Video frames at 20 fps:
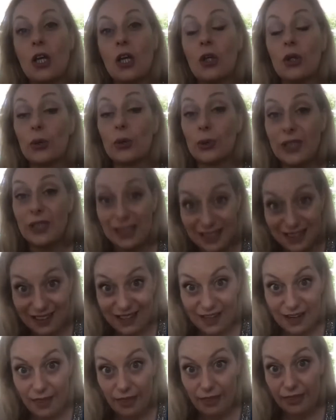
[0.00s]
you
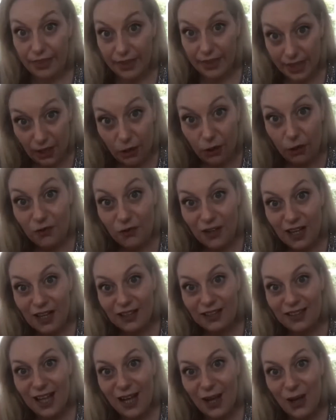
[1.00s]
didn't think of
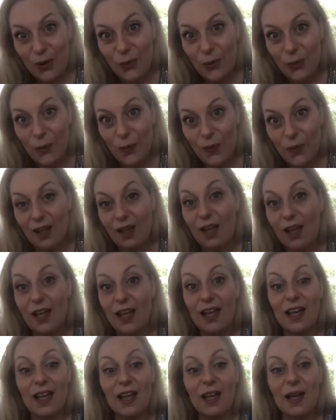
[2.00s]
right now,
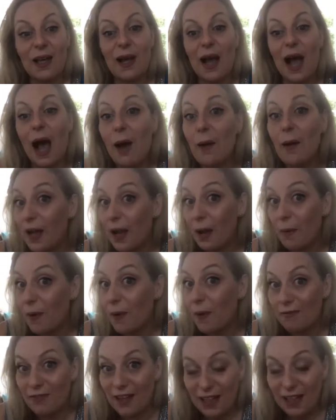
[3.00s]
uh, I am
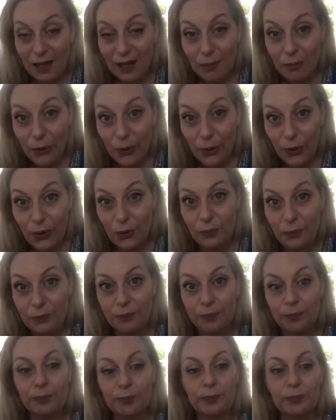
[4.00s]
available
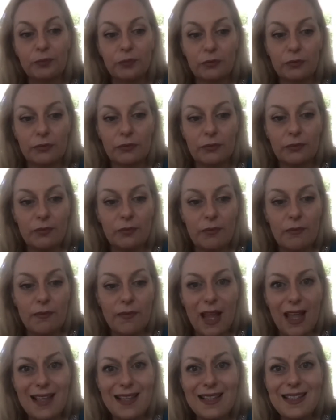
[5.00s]

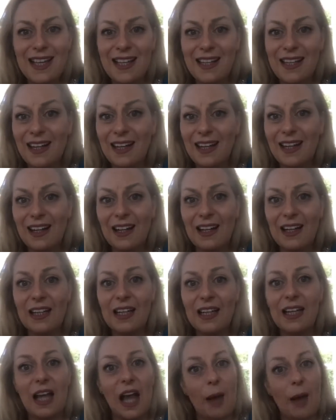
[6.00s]
in
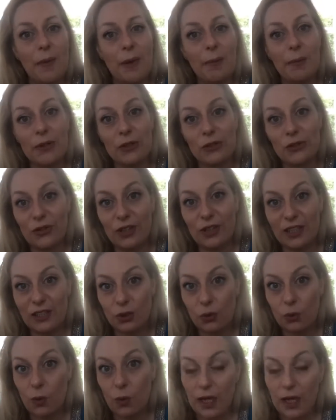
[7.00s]
general,ly I'm a person that is
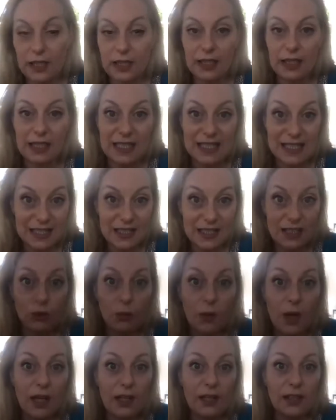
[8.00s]
quite easy
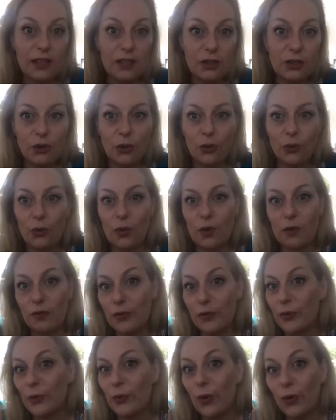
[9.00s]
to access. So if
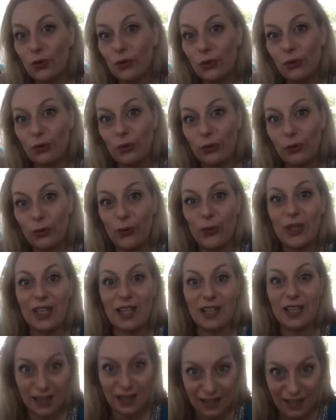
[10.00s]
you want, we
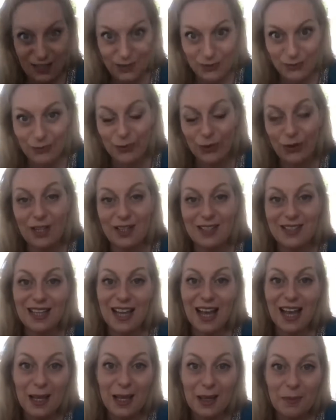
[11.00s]
can arrange for a
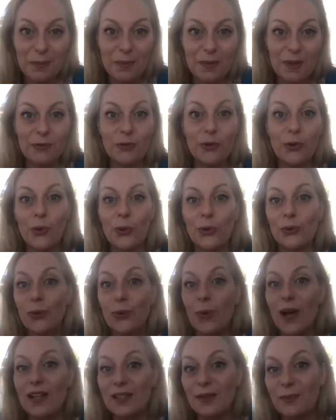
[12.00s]
Skype if you want to
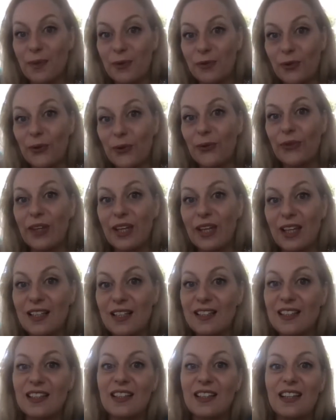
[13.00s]
ask me a few
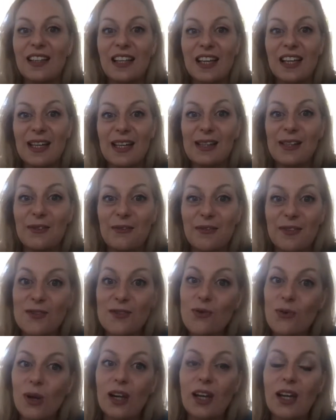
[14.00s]
things
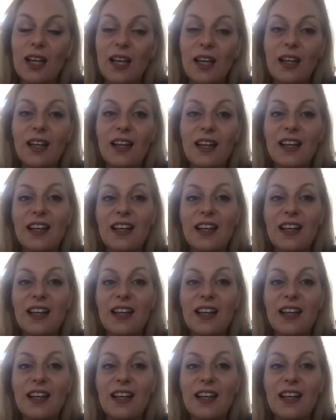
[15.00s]
individually.